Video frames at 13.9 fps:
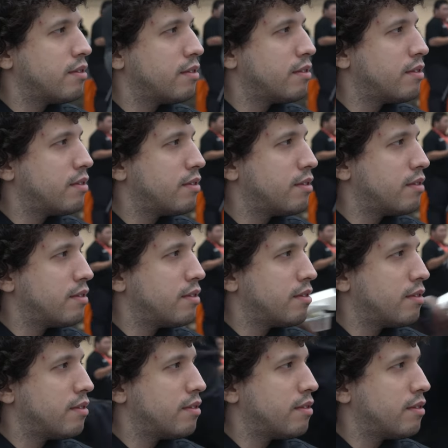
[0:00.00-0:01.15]

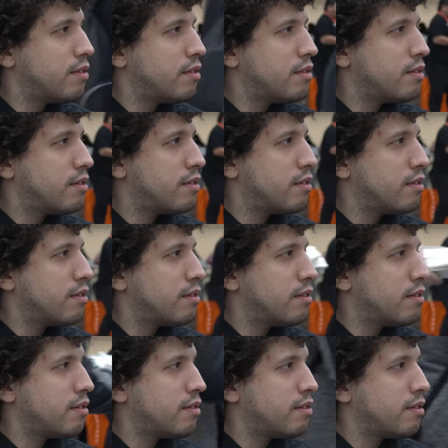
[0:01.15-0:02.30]

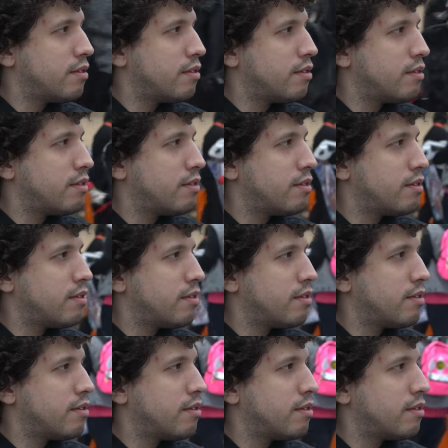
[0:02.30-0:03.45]

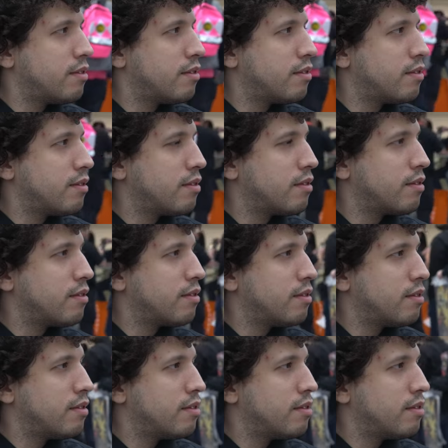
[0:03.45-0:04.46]
(not speaking)